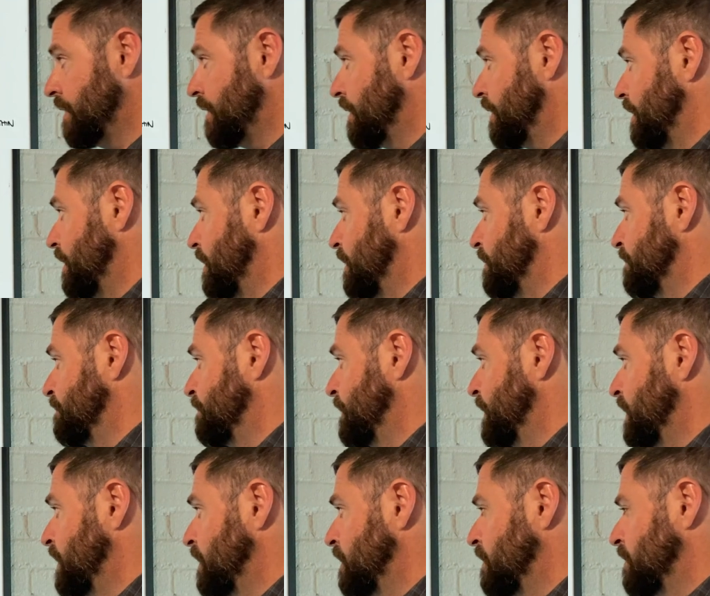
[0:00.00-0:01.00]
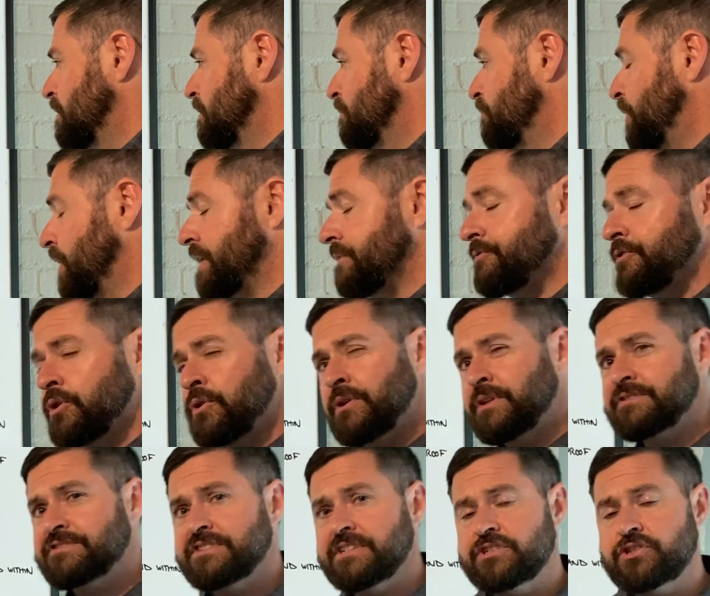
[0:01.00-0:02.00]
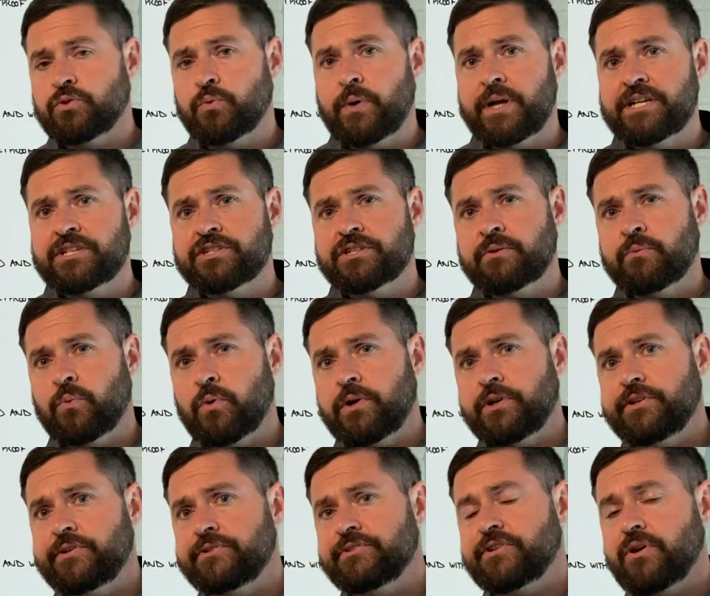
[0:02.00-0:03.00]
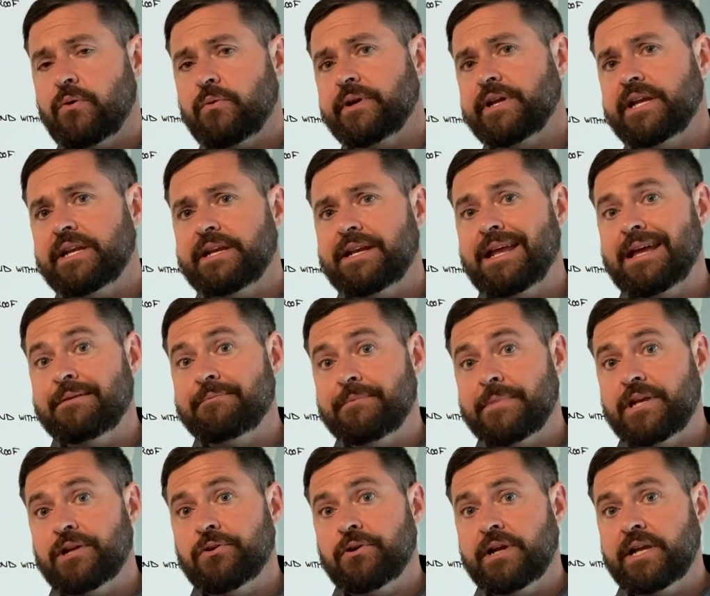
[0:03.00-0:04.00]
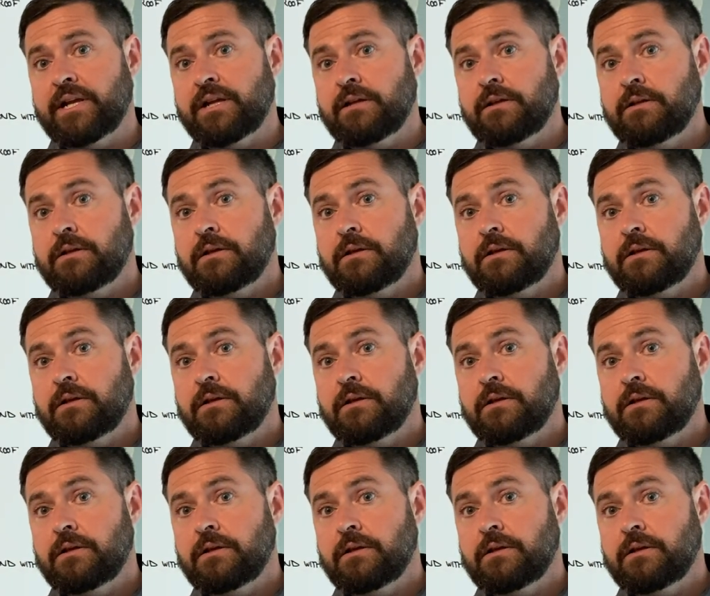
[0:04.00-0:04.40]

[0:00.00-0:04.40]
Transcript: But if you're in a situation where you don't get net metering,